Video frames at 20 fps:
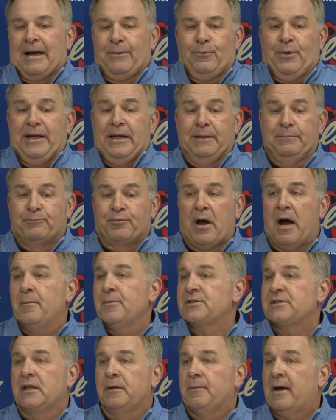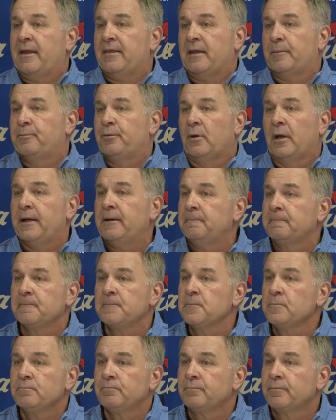we didn't promise anybody they'd play.
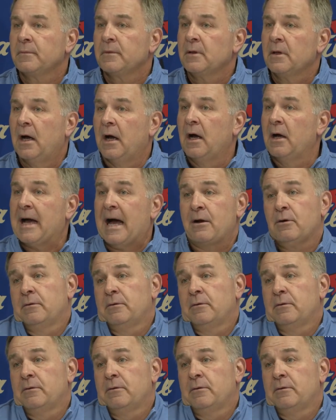I